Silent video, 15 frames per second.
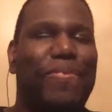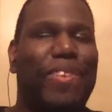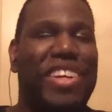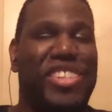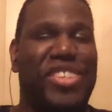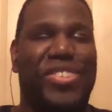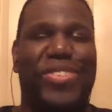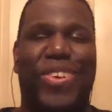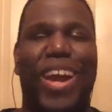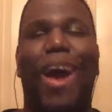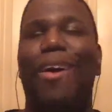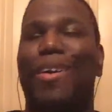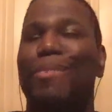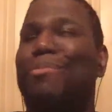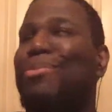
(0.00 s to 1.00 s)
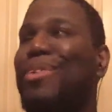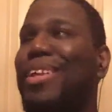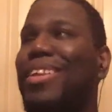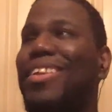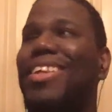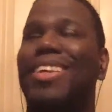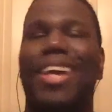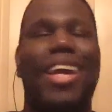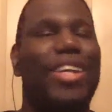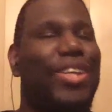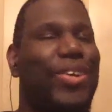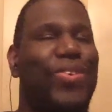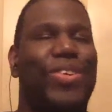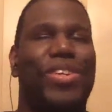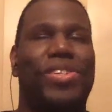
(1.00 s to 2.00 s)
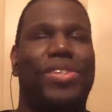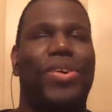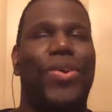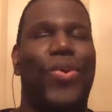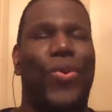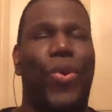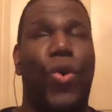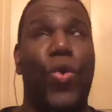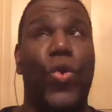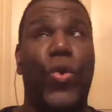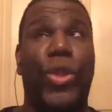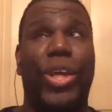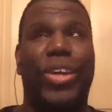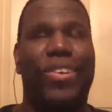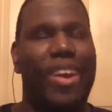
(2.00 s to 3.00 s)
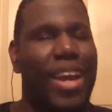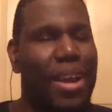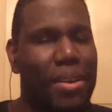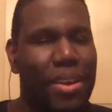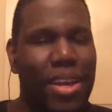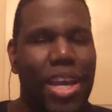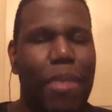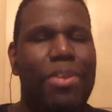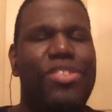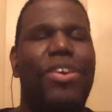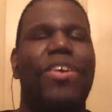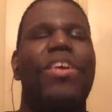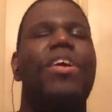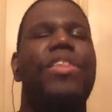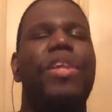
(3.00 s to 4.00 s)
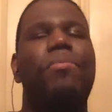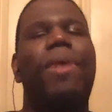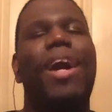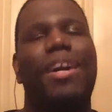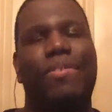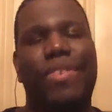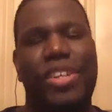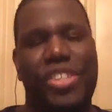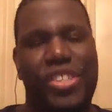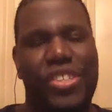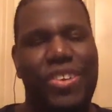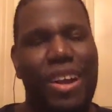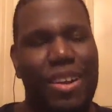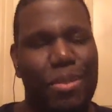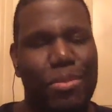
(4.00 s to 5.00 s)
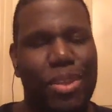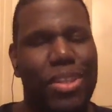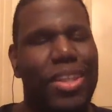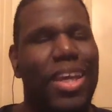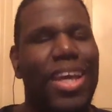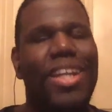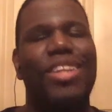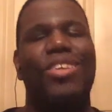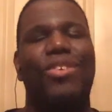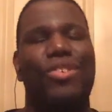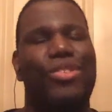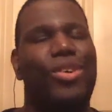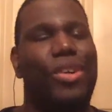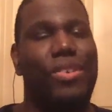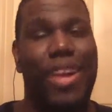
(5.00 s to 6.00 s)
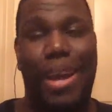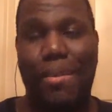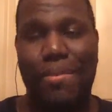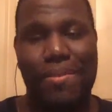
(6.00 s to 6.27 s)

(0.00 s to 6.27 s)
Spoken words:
fleshes her out completely, and you just go, holy crap. I mean, sorry, the manga fleshes her out completely, and you just go, crap.